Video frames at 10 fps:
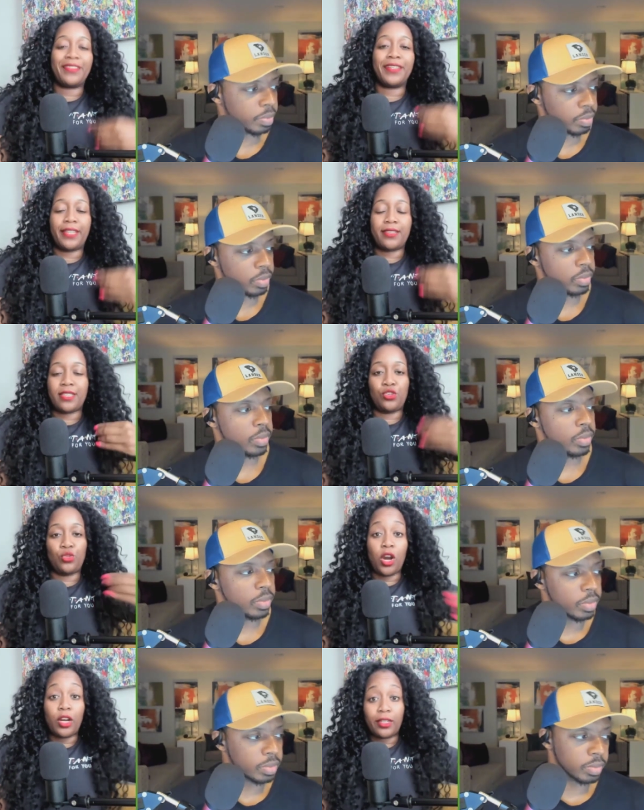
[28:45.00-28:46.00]
Speaker 1: on the things that you
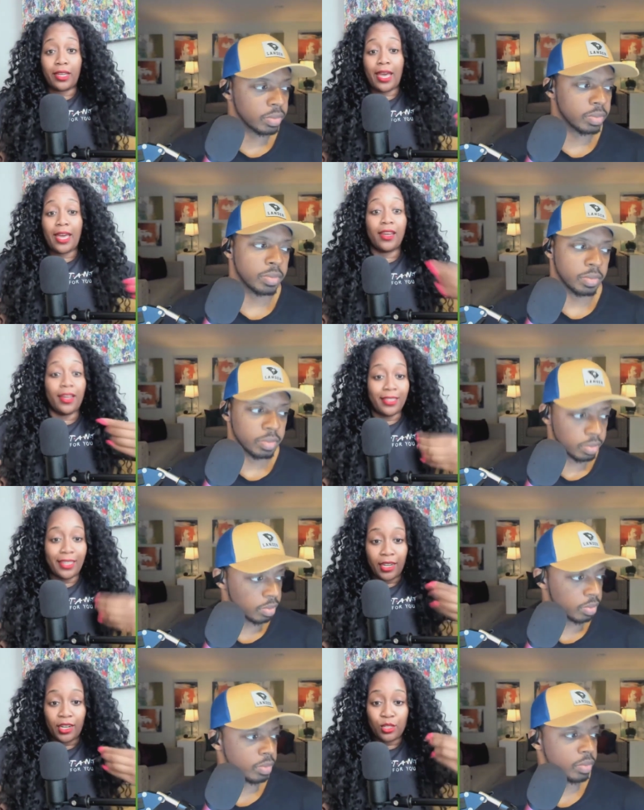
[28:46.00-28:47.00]
are good at and the
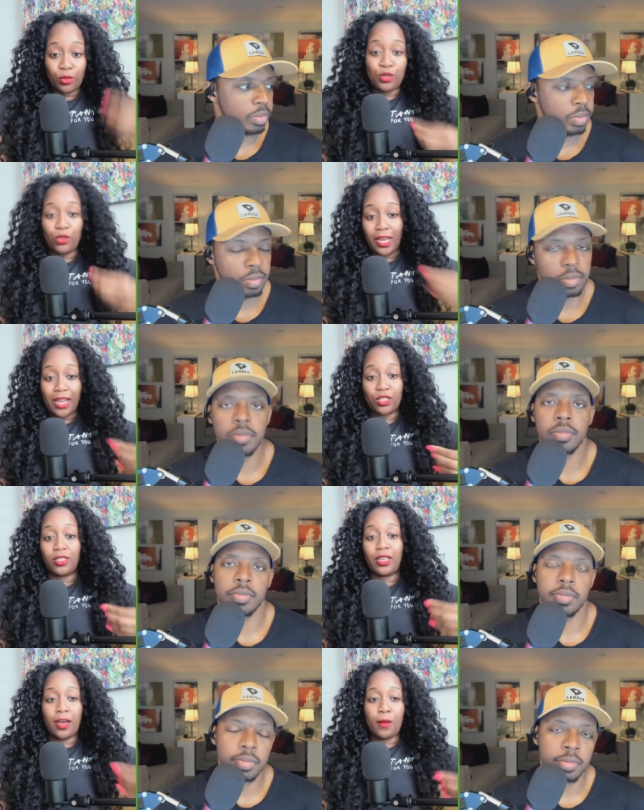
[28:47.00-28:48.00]
areas where you can
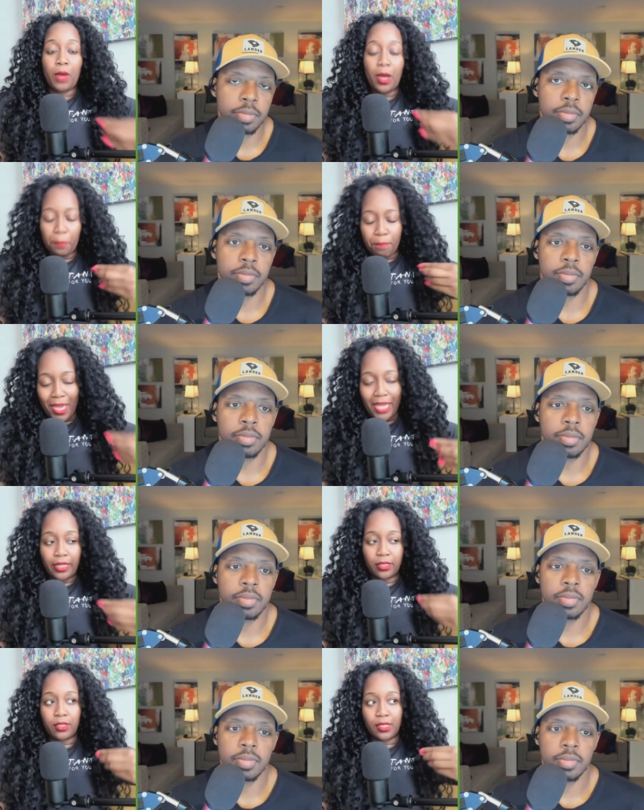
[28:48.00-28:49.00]
actually help make
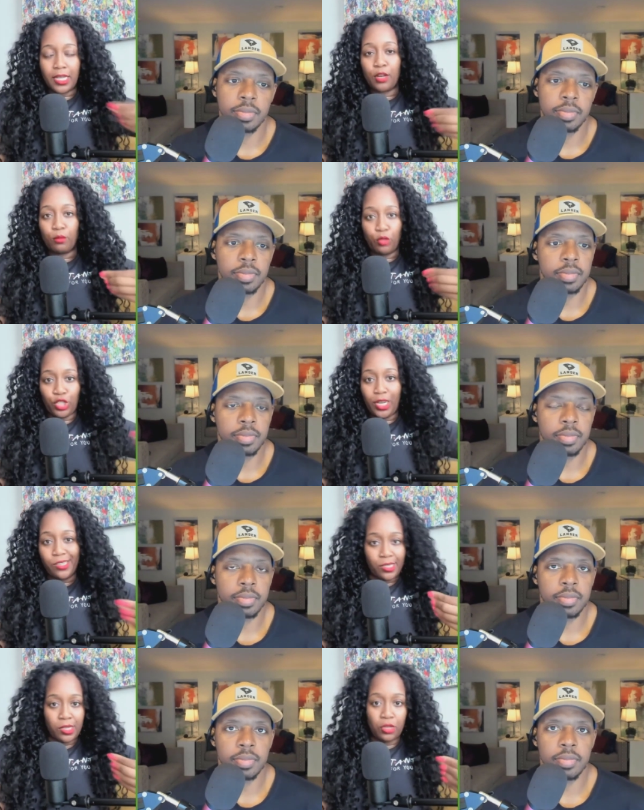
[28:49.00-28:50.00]
sustainable
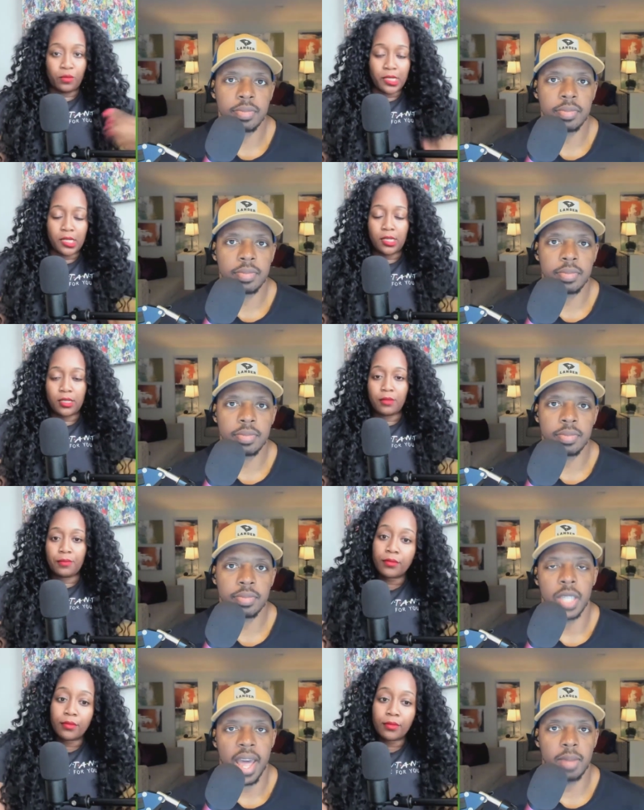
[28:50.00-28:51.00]
changes in your business.
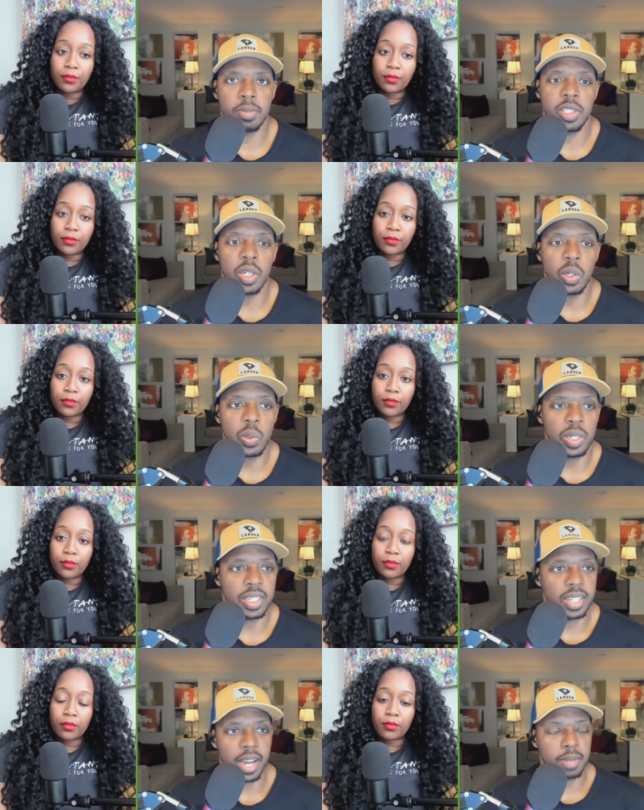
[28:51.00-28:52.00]
Speaker 2: Absolutely.
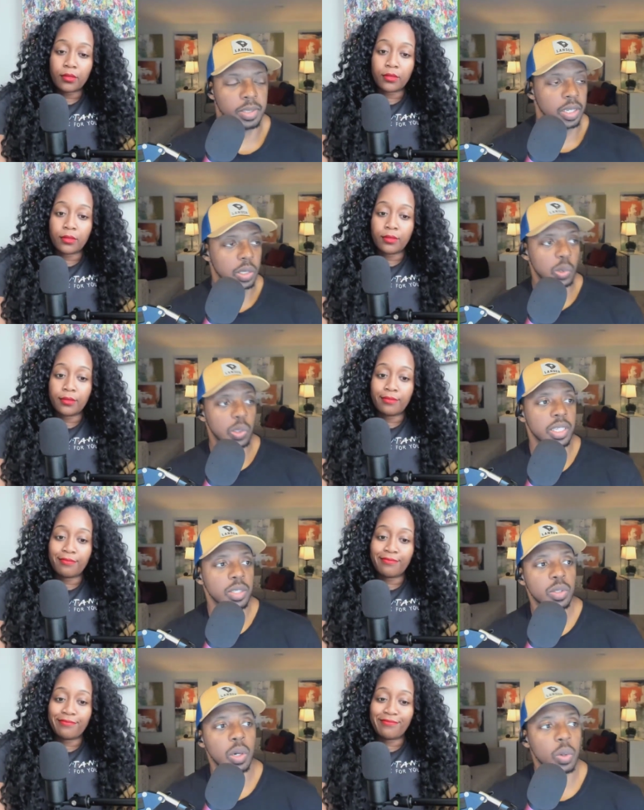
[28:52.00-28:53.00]
Absolutely.
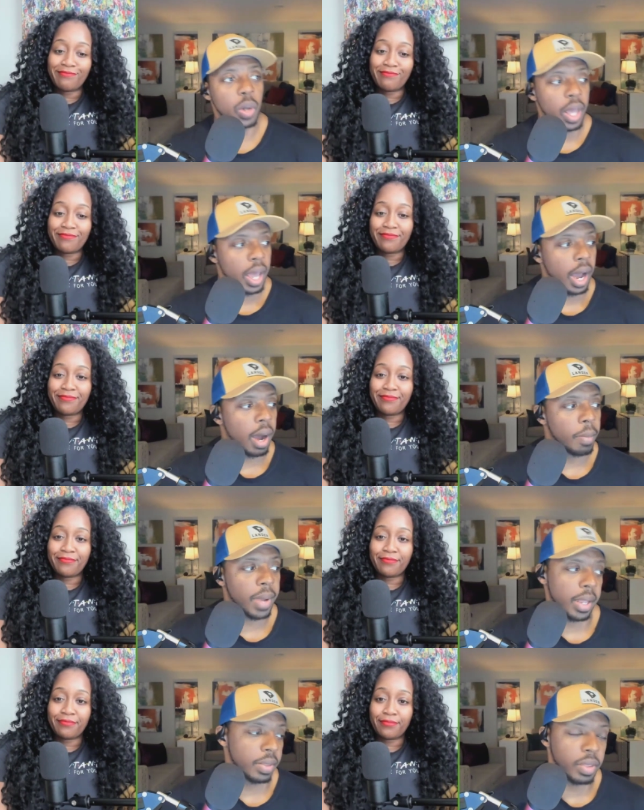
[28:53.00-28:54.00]
So, um,
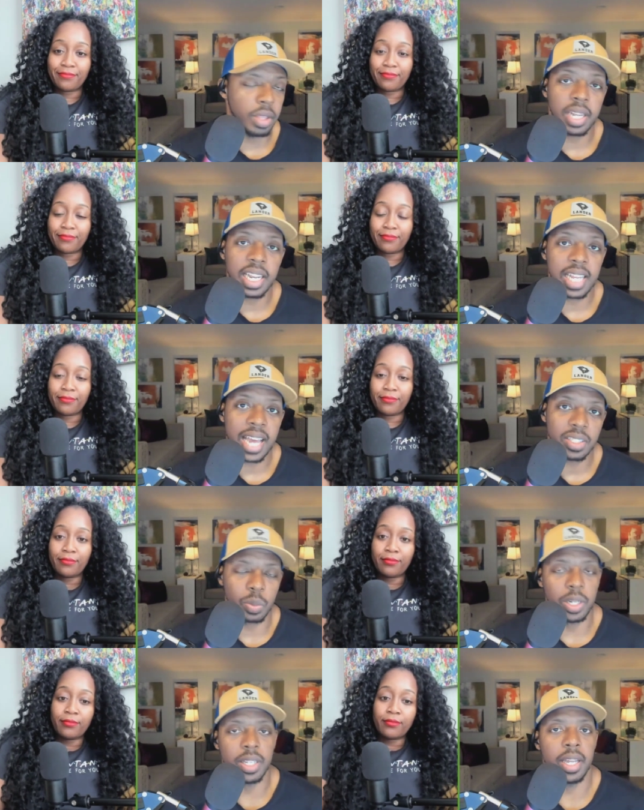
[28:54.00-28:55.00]
the last
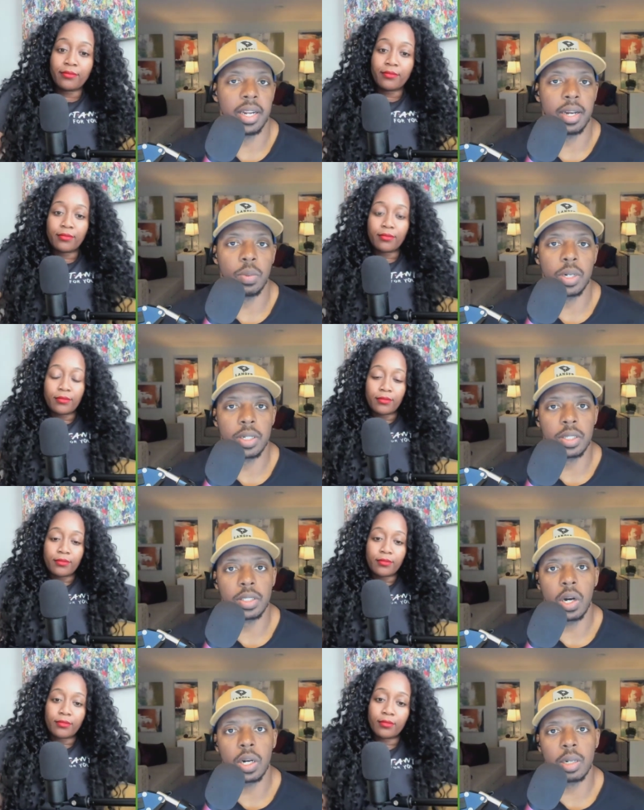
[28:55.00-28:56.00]
one that I wanted to
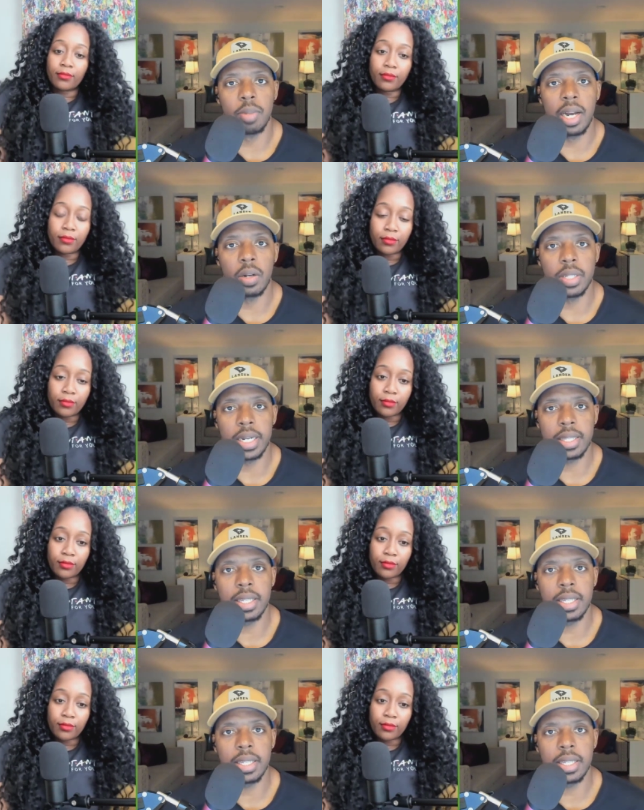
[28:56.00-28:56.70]
talk about that I